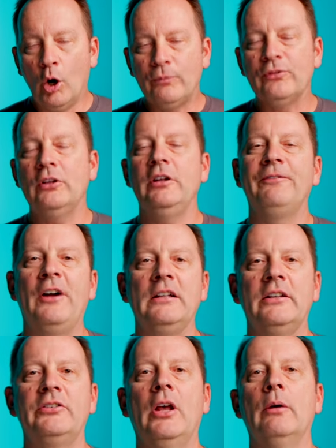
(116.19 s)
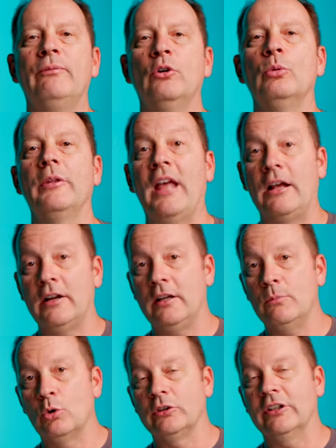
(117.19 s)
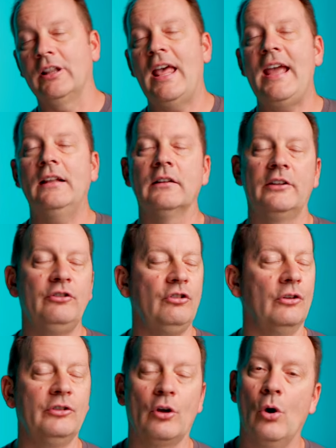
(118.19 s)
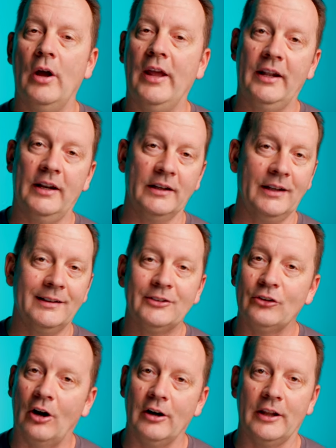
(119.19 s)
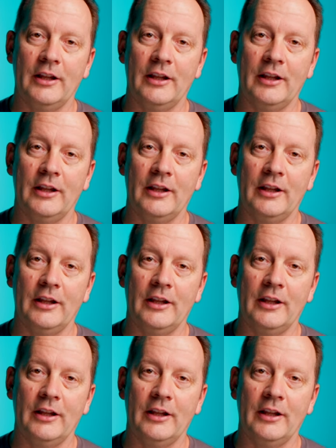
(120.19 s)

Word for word: Hopefully you find this helpful without any more delay. Let's just go ahead and get started.